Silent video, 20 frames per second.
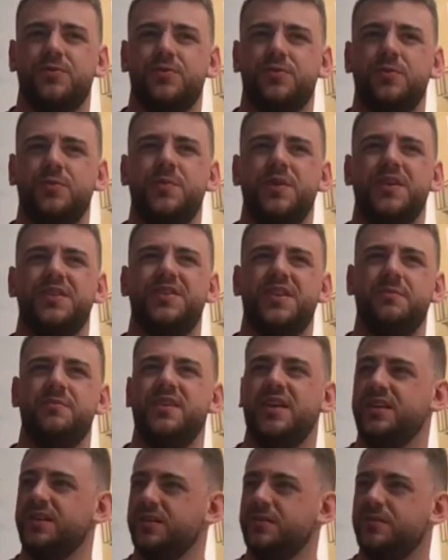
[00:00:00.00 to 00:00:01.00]
to be
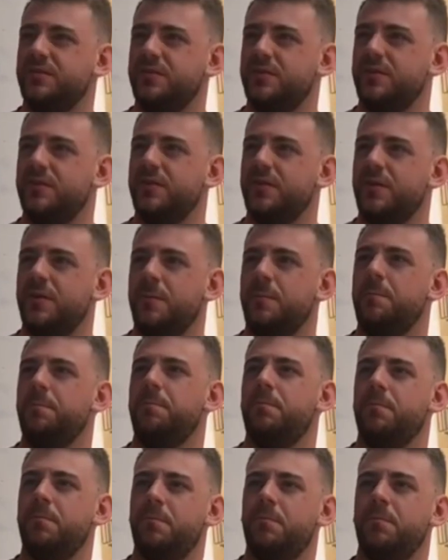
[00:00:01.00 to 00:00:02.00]
intimidated
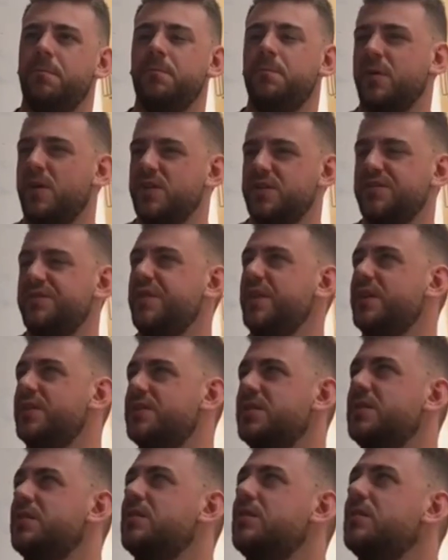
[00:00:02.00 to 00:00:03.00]
because of this.